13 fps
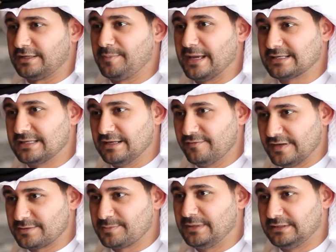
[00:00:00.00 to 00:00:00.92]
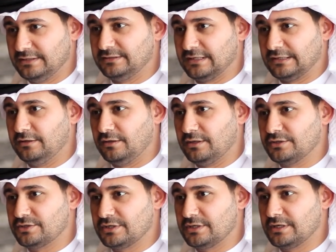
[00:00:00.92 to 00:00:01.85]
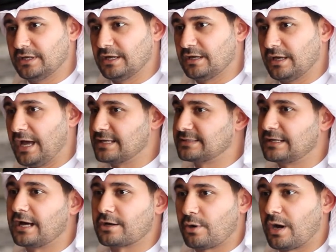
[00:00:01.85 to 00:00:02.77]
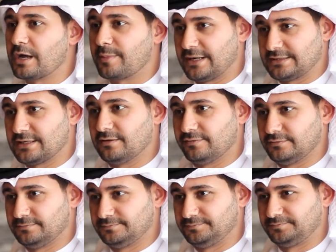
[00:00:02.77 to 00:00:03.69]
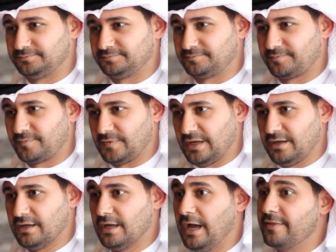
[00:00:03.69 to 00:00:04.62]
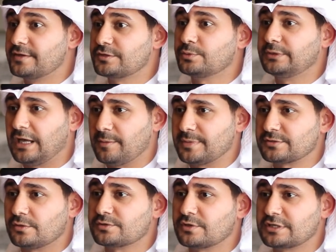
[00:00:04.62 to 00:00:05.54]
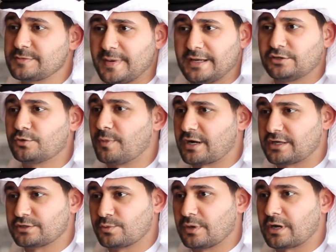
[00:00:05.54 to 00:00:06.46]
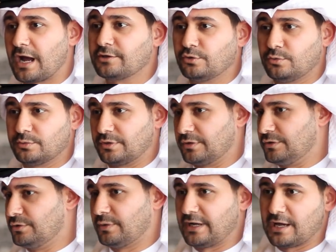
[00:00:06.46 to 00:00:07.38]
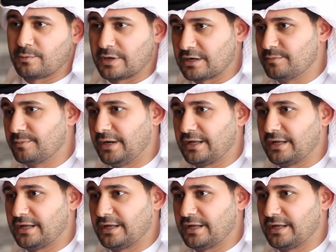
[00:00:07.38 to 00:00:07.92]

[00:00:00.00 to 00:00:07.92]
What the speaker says: that makes the investment in technology has an ROI by itself. Yeah. And this would help us also expand to markets where I don't know. You and I were in